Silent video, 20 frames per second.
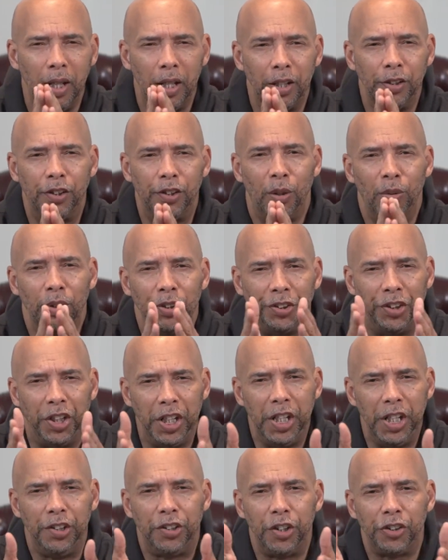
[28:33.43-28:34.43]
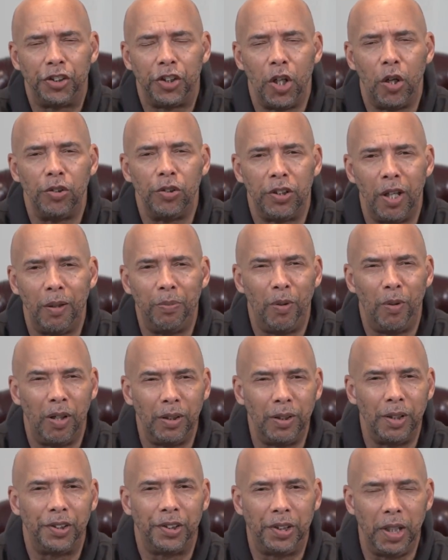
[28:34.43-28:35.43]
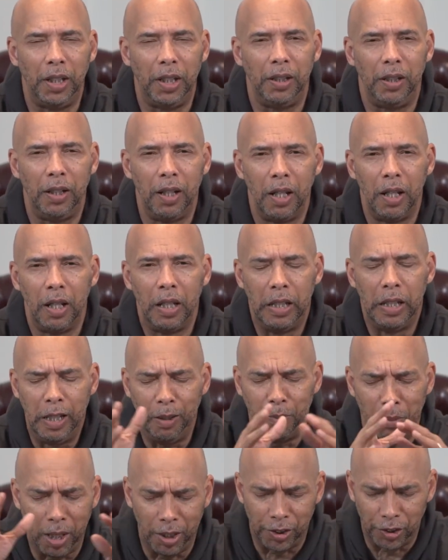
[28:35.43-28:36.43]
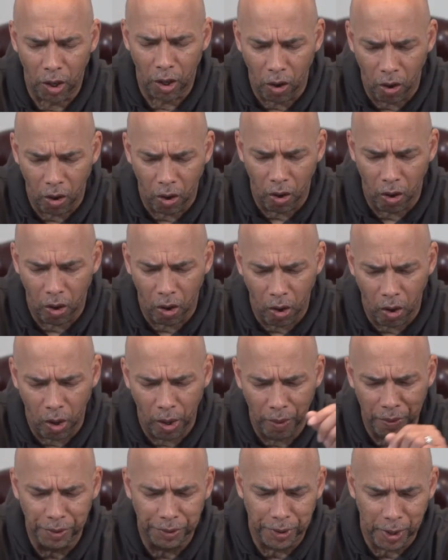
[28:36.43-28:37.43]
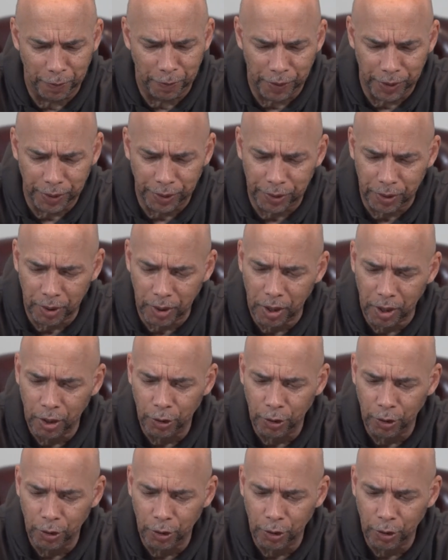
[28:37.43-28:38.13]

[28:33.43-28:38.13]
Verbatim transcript: And so when Jesus shows up on the scene, he makes all the difference.